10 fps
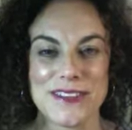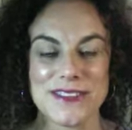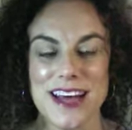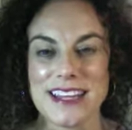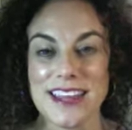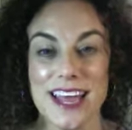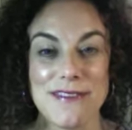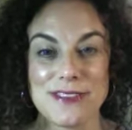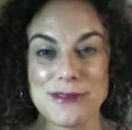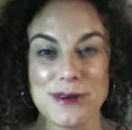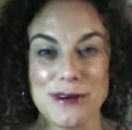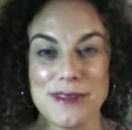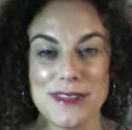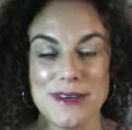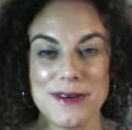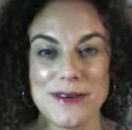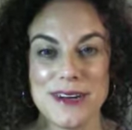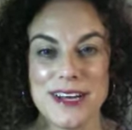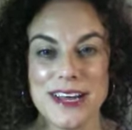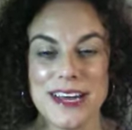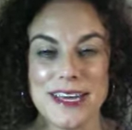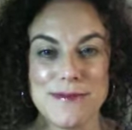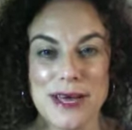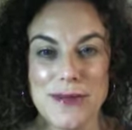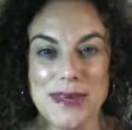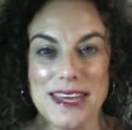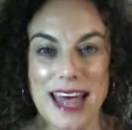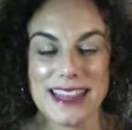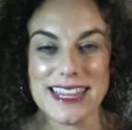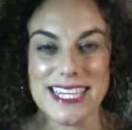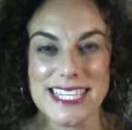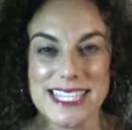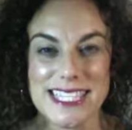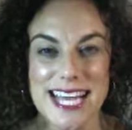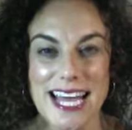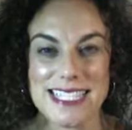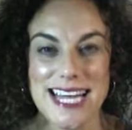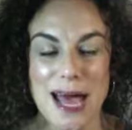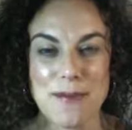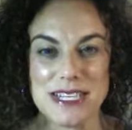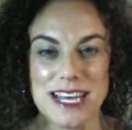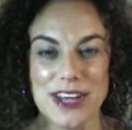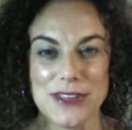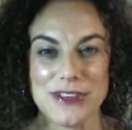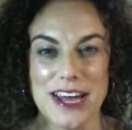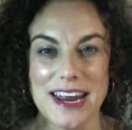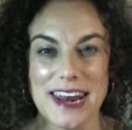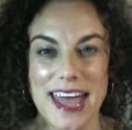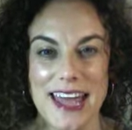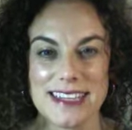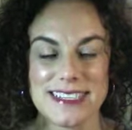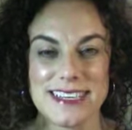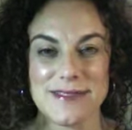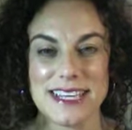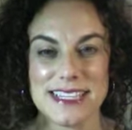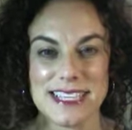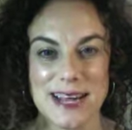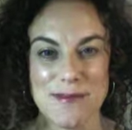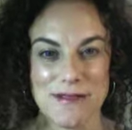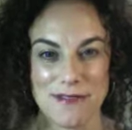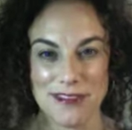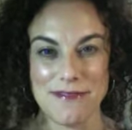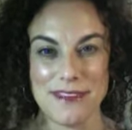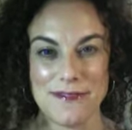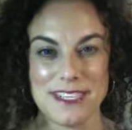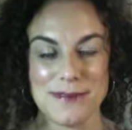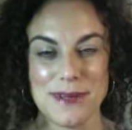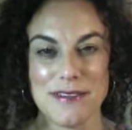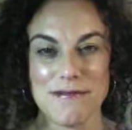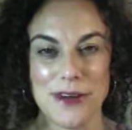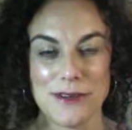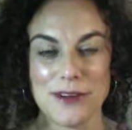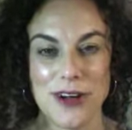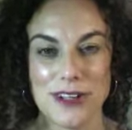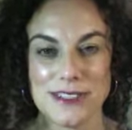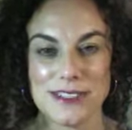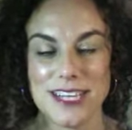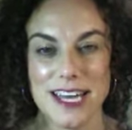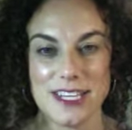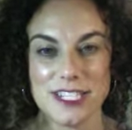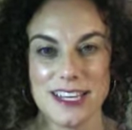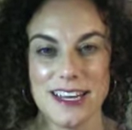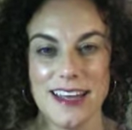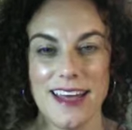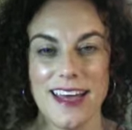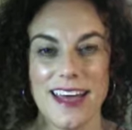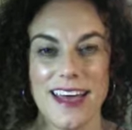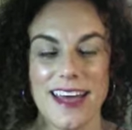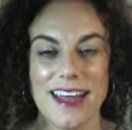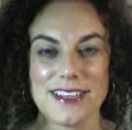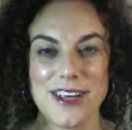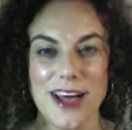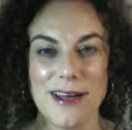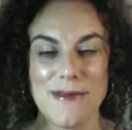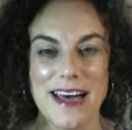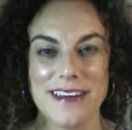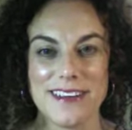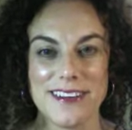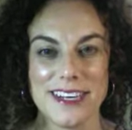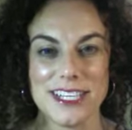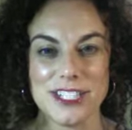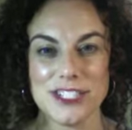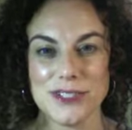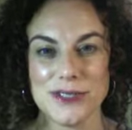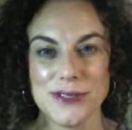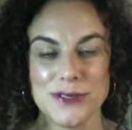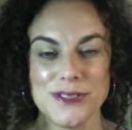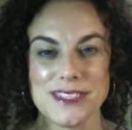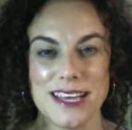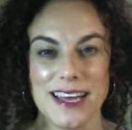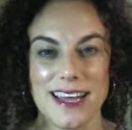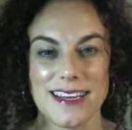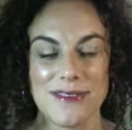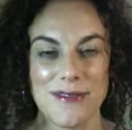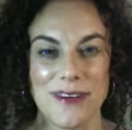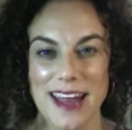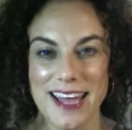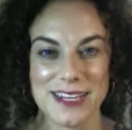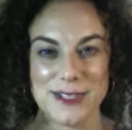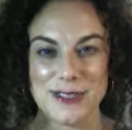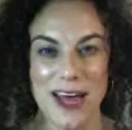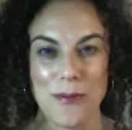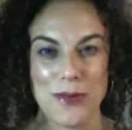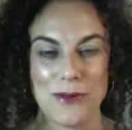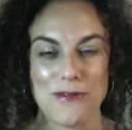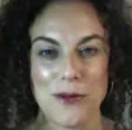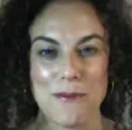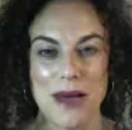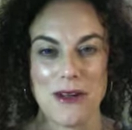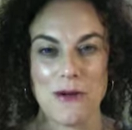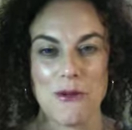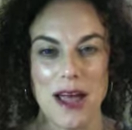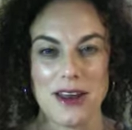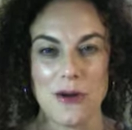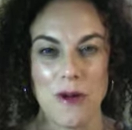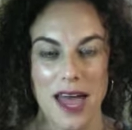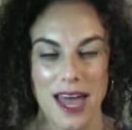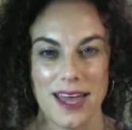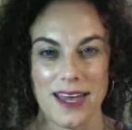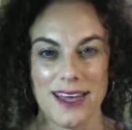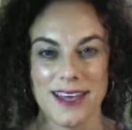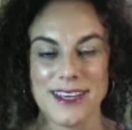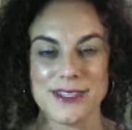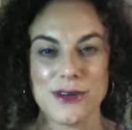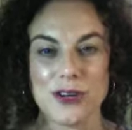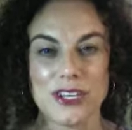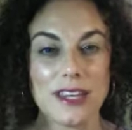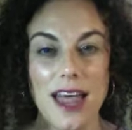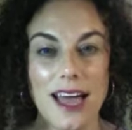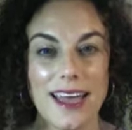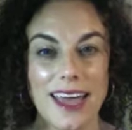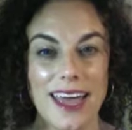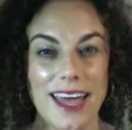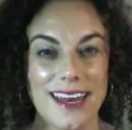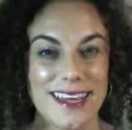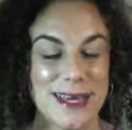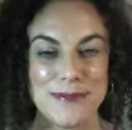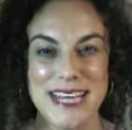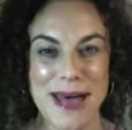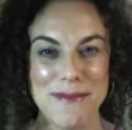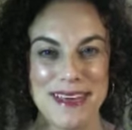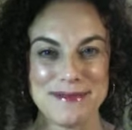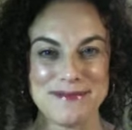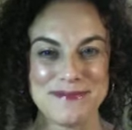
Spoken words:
I'd love to work with you. Email me at liz@tapintohealth.net. We can set up a free 15-minute phone consultation and talk about your issues and what I can do to help you feel better right away. So good luck and keep tapping.